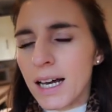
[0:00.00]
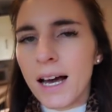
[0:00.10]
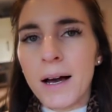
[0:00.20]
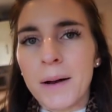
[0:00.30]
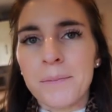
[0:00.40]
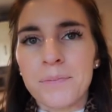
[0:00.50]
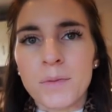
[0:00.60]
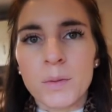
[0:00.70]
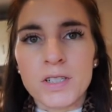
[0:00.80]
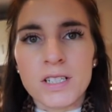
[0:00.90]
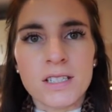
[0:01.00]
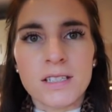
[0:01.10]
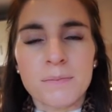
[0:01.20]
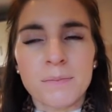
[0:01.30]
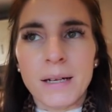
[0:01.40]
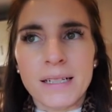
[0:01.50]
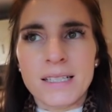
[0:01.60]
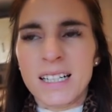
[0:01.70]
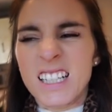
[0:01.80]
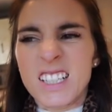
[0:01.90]
um, which is
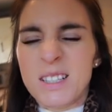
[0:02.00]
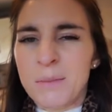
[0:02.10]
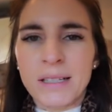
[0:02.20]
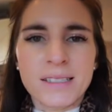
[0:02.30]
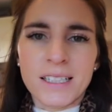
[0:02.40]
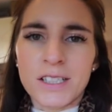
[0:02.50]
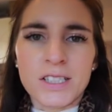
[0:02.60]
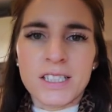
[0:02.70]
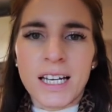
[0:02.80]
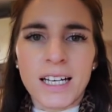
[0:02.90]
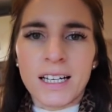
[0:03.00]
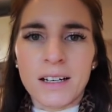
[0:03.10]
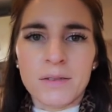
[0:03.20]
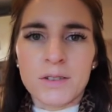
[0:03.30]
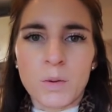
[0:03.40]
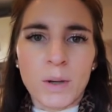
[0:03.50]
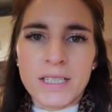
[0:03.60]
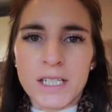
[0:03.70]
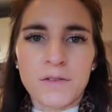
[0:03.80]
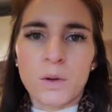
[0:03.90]
basically just means that you just take
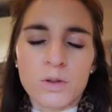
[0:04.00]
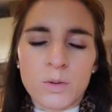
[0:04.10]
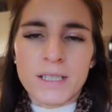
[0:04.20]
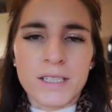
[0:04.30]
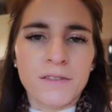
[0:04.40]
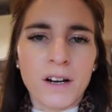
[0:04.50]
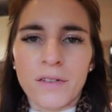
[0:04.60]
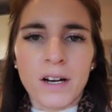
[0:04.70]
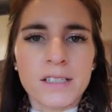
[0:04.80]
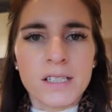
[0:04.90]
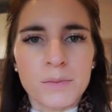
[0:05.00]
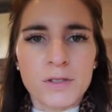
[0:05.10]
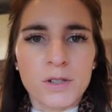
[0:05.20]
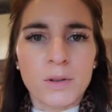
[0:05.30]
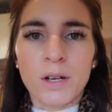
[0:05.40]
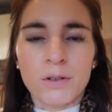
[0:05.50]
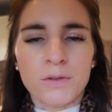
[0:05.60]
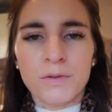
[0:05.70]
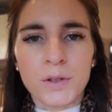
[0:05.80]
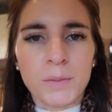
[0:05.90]
24, 25 items to a local
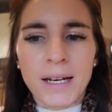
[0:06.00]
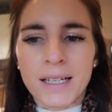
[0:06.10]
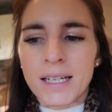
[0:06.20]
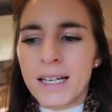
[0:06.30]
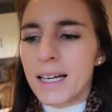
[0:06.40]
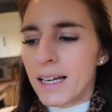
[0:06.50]
food bank.